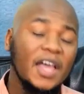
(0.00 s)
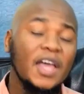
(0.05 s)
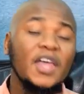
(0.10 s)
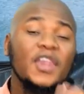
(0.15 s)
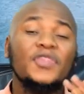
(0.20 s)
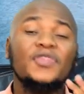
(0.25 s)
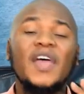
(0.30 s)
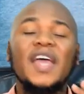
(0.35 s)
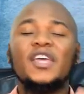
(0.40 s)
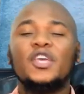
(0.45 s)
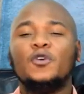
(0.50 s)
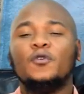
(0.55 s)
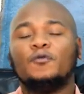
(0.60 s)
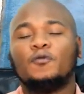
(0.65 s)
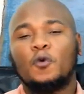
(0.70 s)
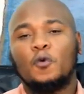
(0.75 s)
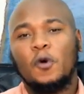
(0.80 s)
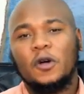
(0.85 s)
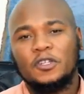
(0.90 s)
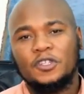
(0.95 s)
Thank you
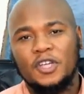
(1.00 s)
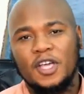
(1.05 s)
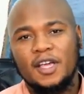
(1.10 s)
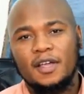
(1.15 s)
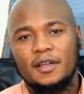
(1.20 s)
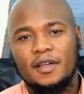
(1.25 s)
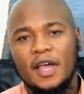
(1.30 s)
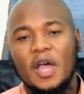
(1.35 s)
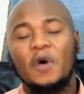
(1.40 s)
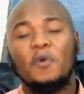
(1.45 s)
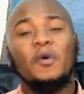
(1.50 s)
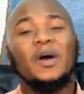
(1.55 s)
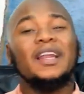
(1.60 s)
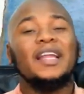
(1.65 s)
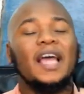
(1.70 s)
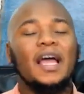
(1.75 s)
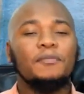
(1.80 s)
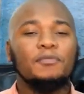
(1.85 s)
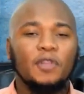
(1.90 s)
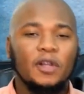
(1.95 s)
for watching.
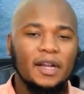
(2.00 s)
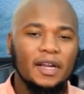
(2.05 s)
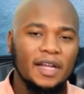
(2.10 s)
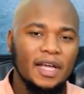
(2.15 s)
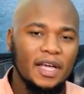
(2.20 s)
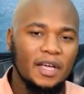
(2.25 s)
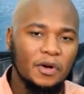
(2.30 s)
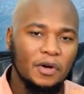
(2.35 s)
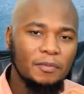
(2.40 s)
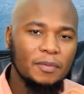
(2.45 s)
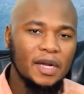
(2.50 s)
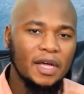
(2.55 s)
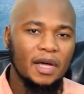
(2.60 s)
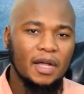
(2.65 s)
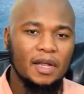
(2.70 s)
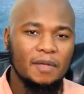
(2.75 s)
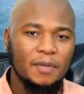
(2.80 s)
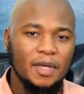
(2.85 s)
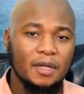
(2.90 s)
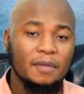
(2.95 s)
Walhamdulillahi Rabbil
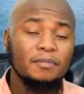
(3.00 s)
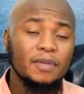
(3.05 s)
Alameen.